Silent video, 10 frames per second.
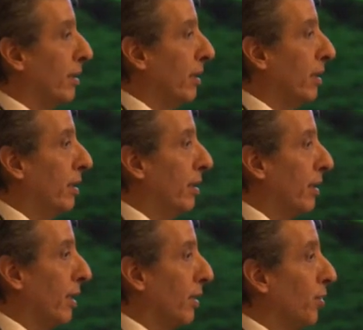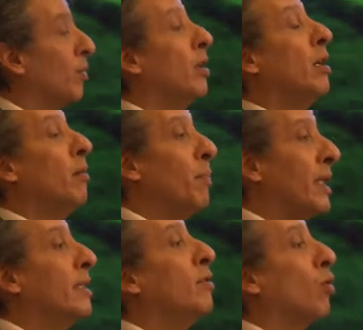in this discussion, but
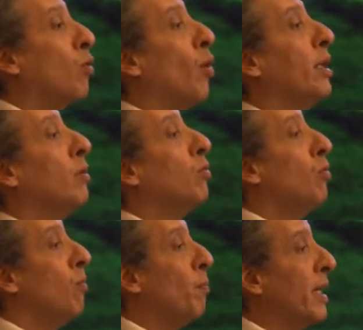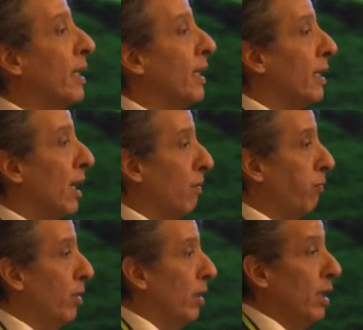it's not going to be
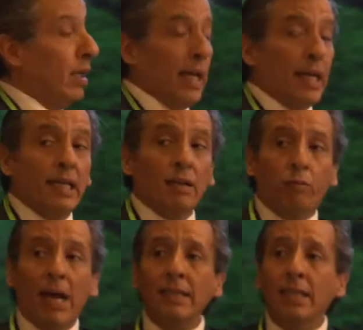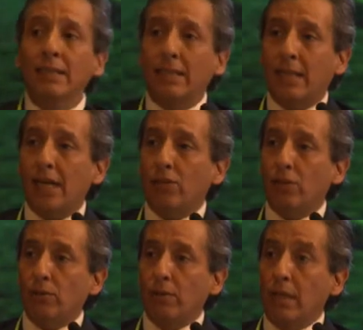enough. And in the finance
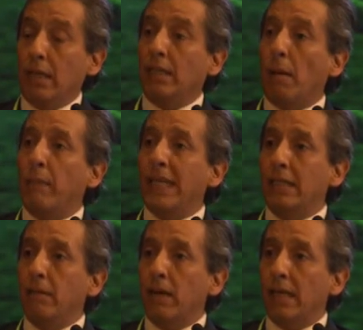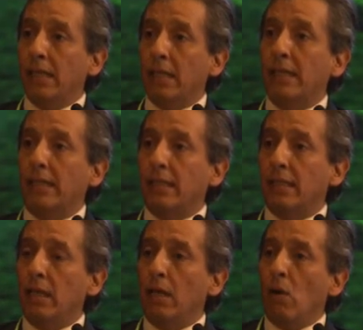discussion, the big debate, it is
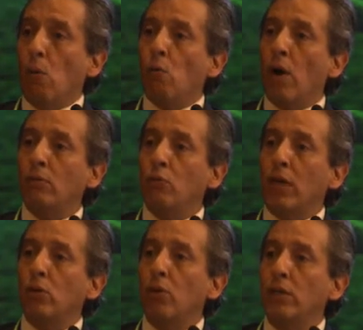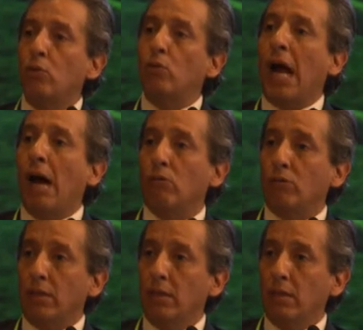what we are going to count,
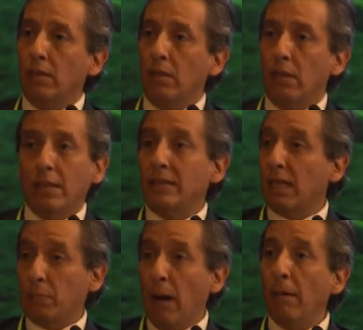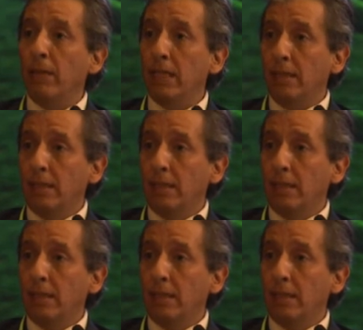just public